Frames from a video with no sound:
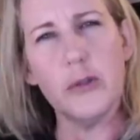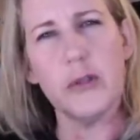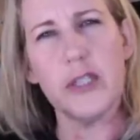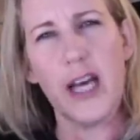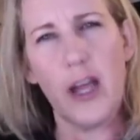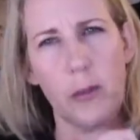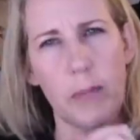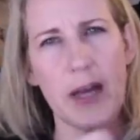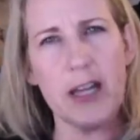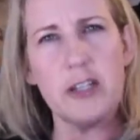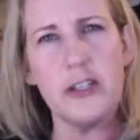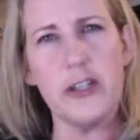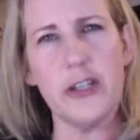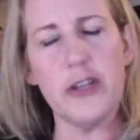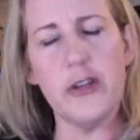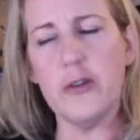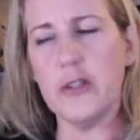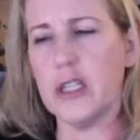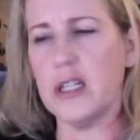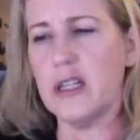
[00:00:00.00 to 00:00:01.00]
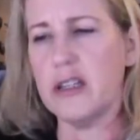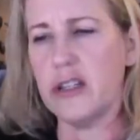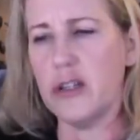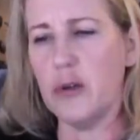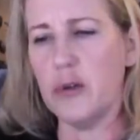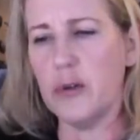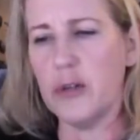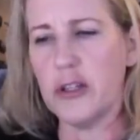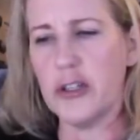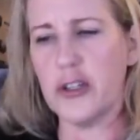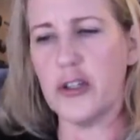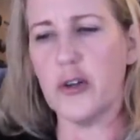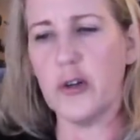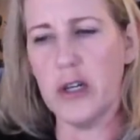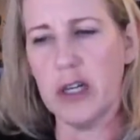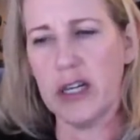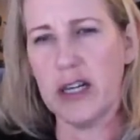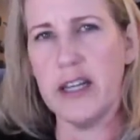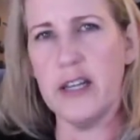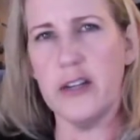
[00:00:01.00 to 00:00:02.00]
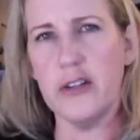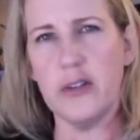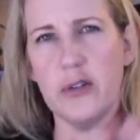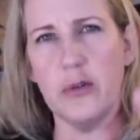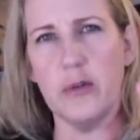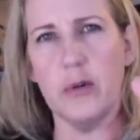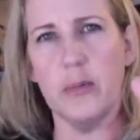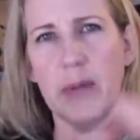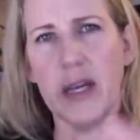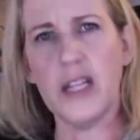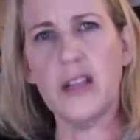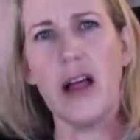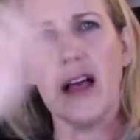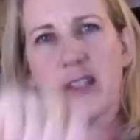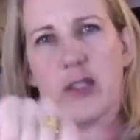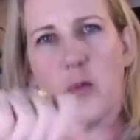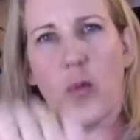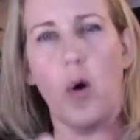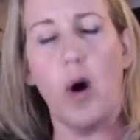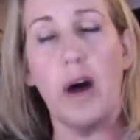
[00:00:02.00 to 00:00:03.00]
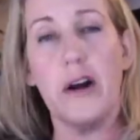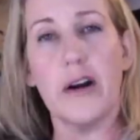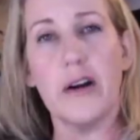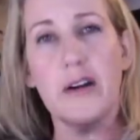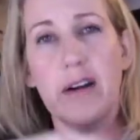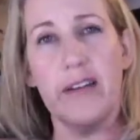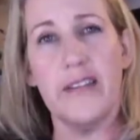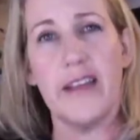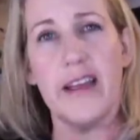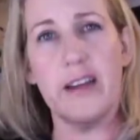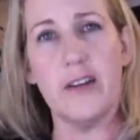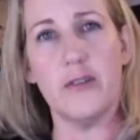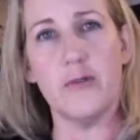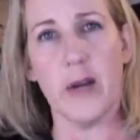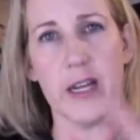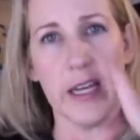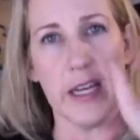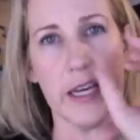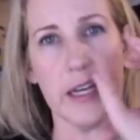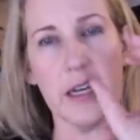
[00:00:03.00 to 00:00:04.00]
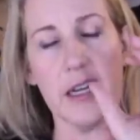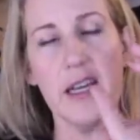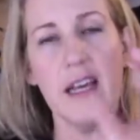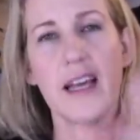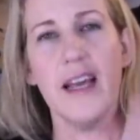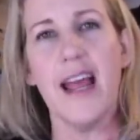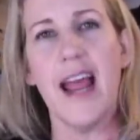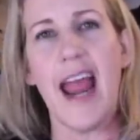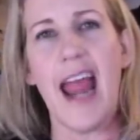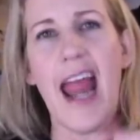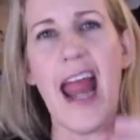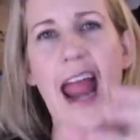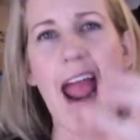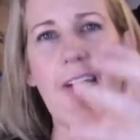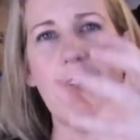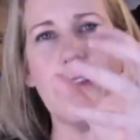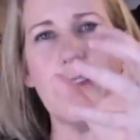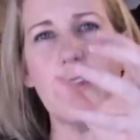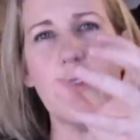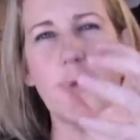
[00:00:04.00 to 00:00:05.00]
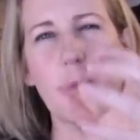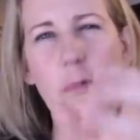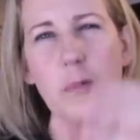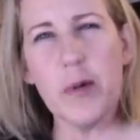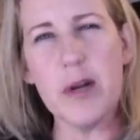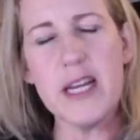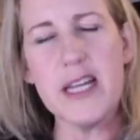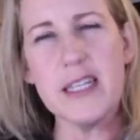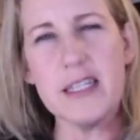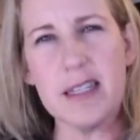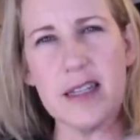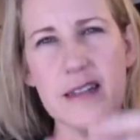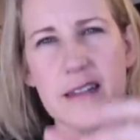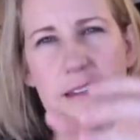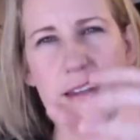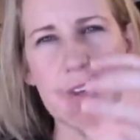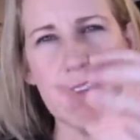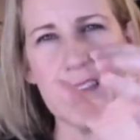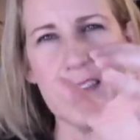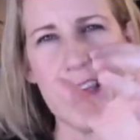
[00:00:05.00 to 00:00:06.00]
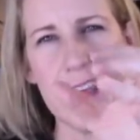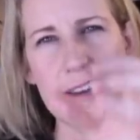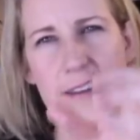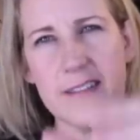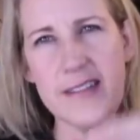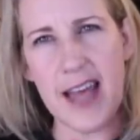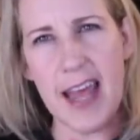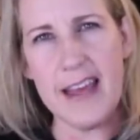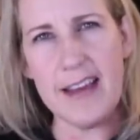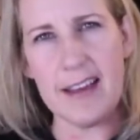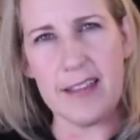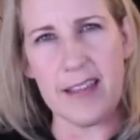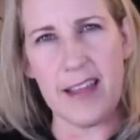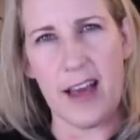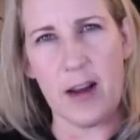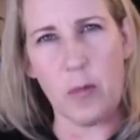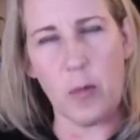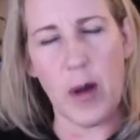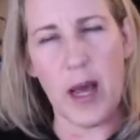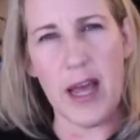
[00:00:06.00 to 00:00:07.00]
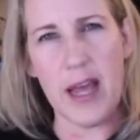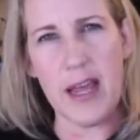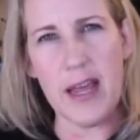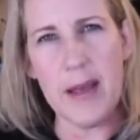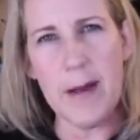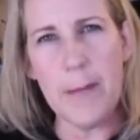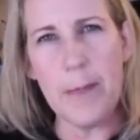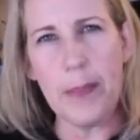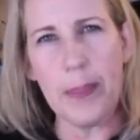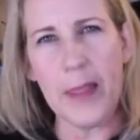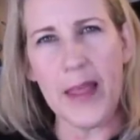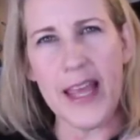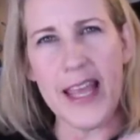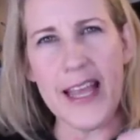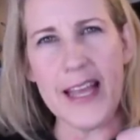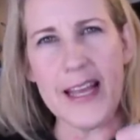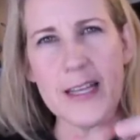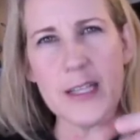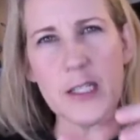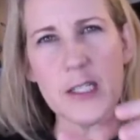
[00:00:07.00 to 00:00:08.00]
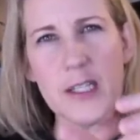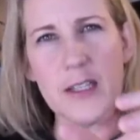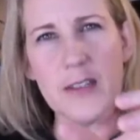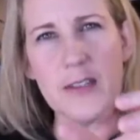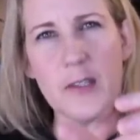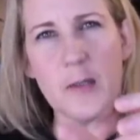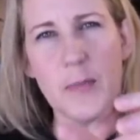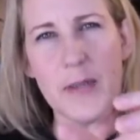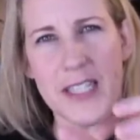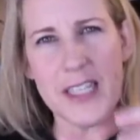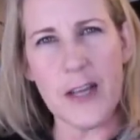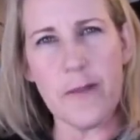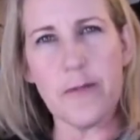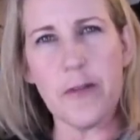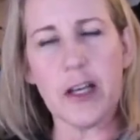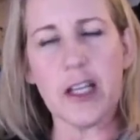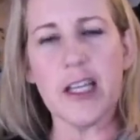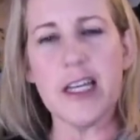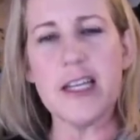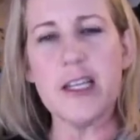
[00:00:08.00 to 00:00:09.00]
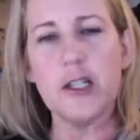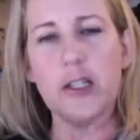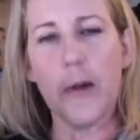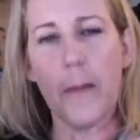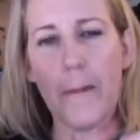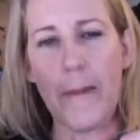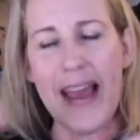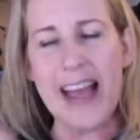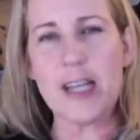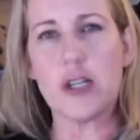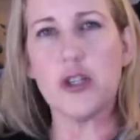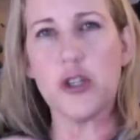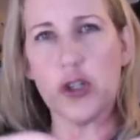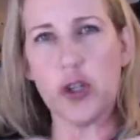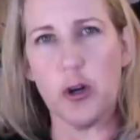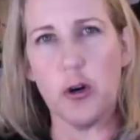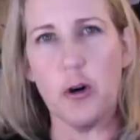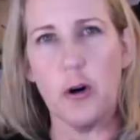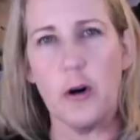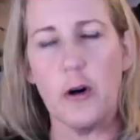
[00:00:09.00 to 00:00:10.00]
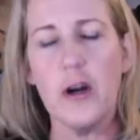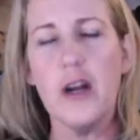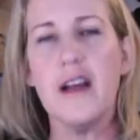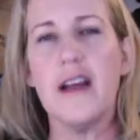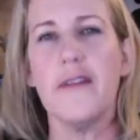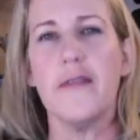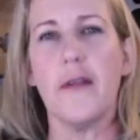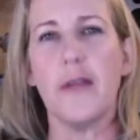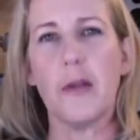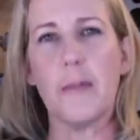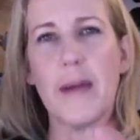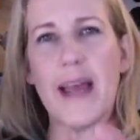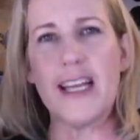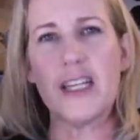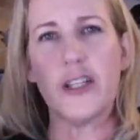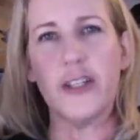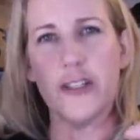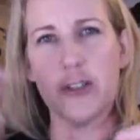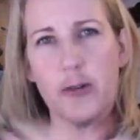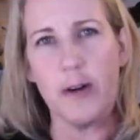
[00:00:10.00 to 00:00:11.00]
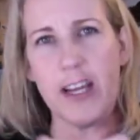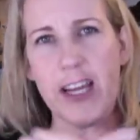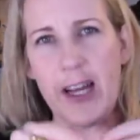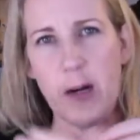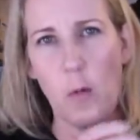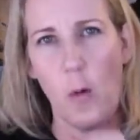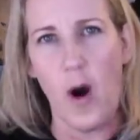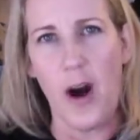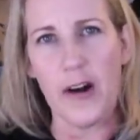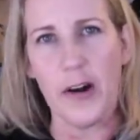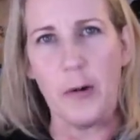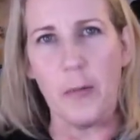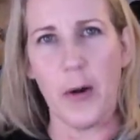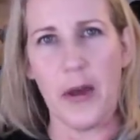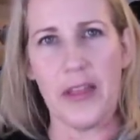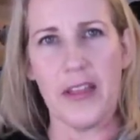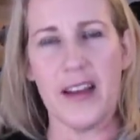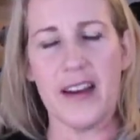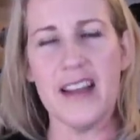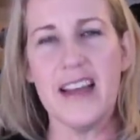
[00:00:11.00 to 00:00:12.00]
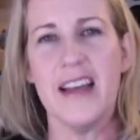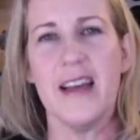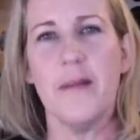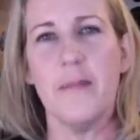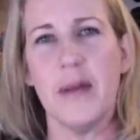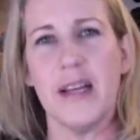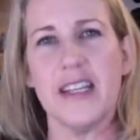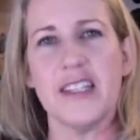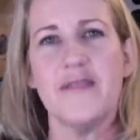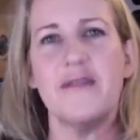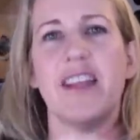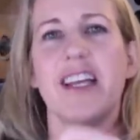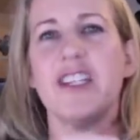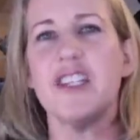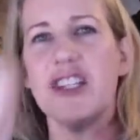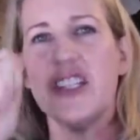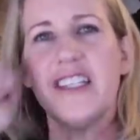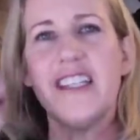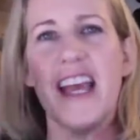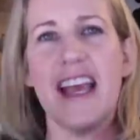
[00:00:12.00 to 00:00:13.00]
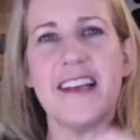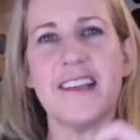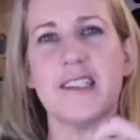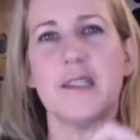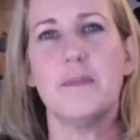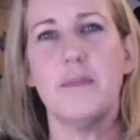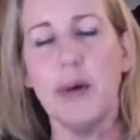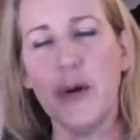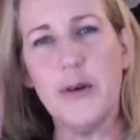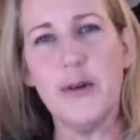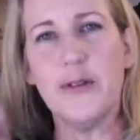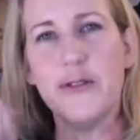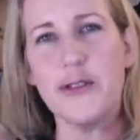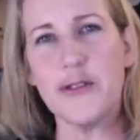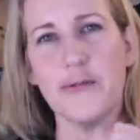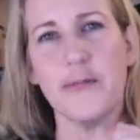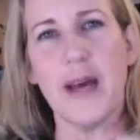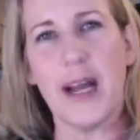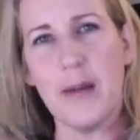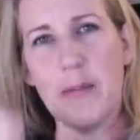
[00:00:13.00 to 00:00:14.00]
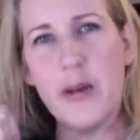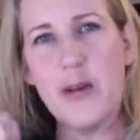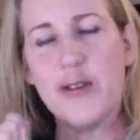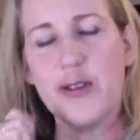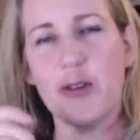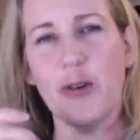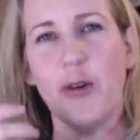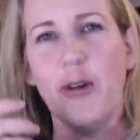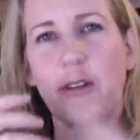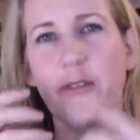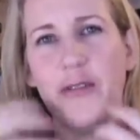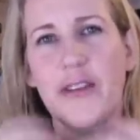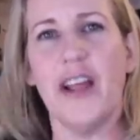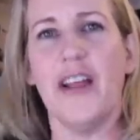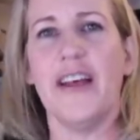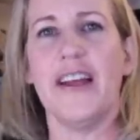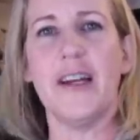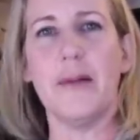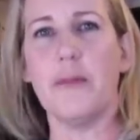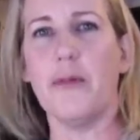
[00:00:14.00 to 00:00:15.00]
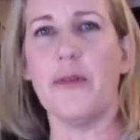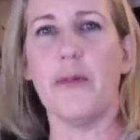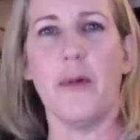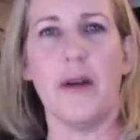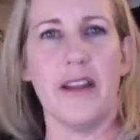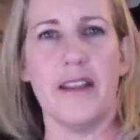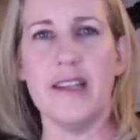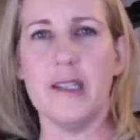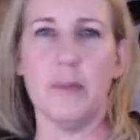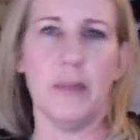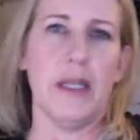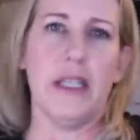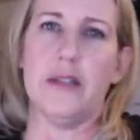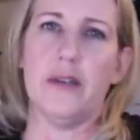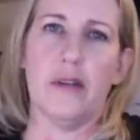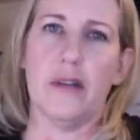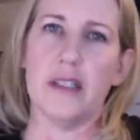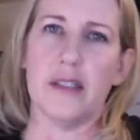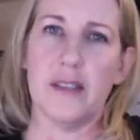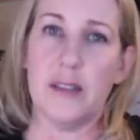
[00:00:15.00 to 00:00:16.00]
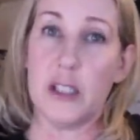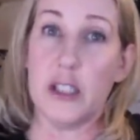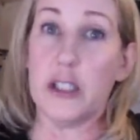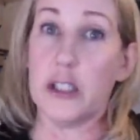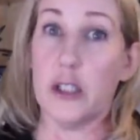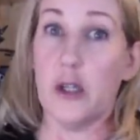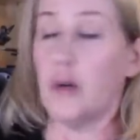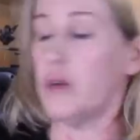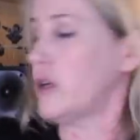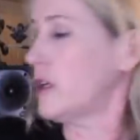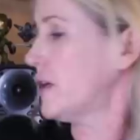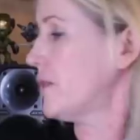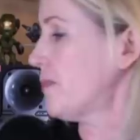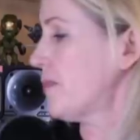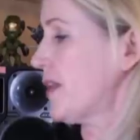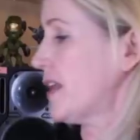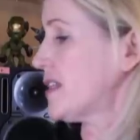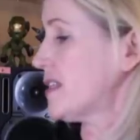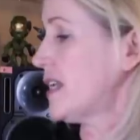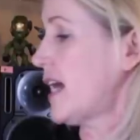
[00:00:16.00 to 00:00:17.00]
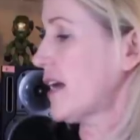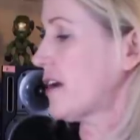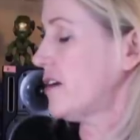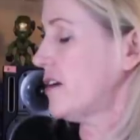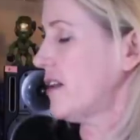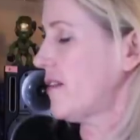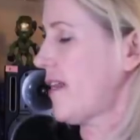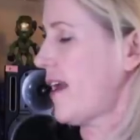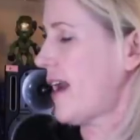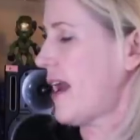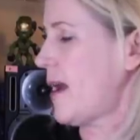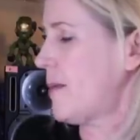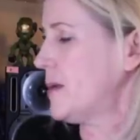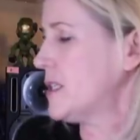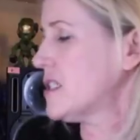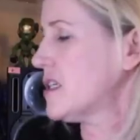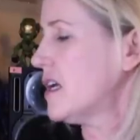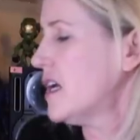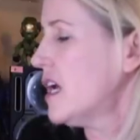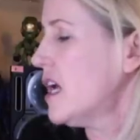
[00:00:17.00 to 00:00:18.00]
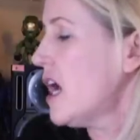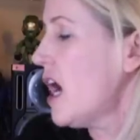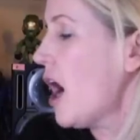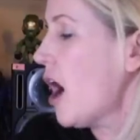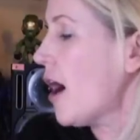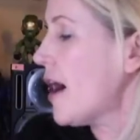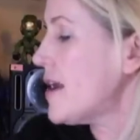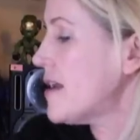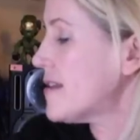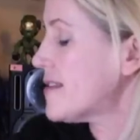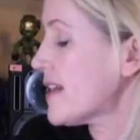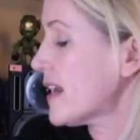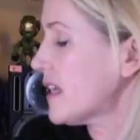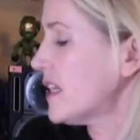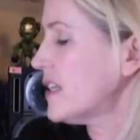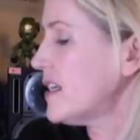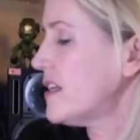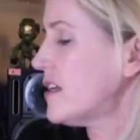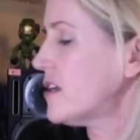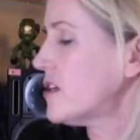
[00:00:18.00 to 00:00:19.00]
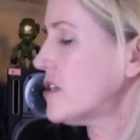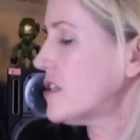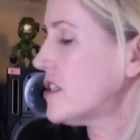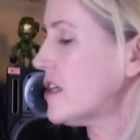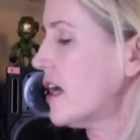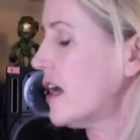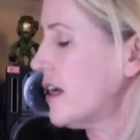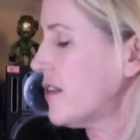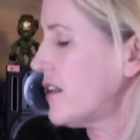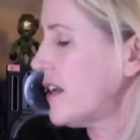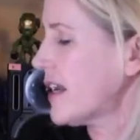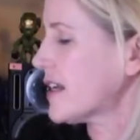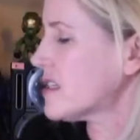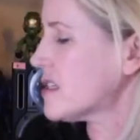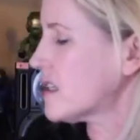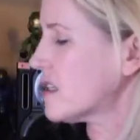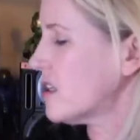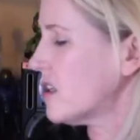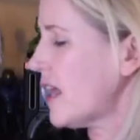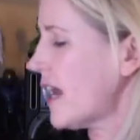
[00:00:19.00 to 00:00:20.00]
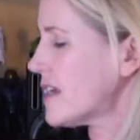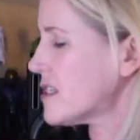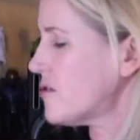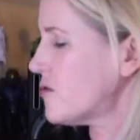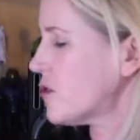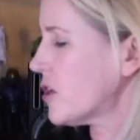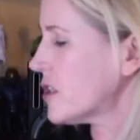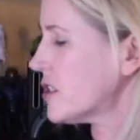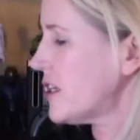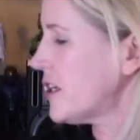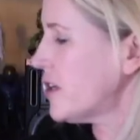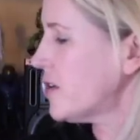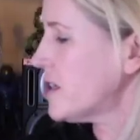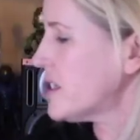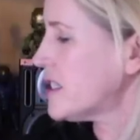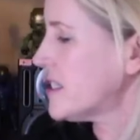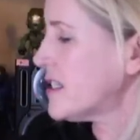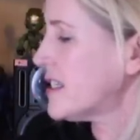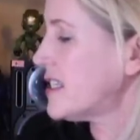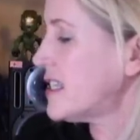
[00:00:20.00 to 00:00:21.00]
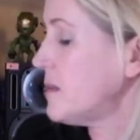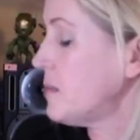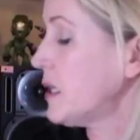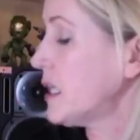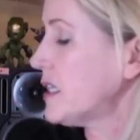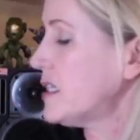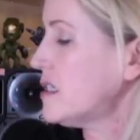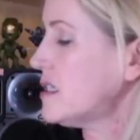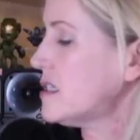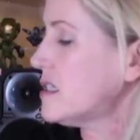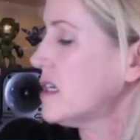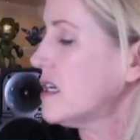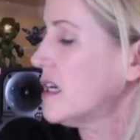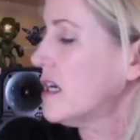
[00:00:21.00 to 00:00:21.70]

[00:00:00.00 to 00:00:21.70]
tell the patient to use it is you stir it into a big glass of water and they drink it. And the reason that they take it that way is specifically to make sure that the patient's drinking water with it, because if they just take spoons of Metamucil, they'll end up with one of these Bezors, which is no good. It's not good. That happens. All right. Secondly, there's the next class of drugs here is the stimulants.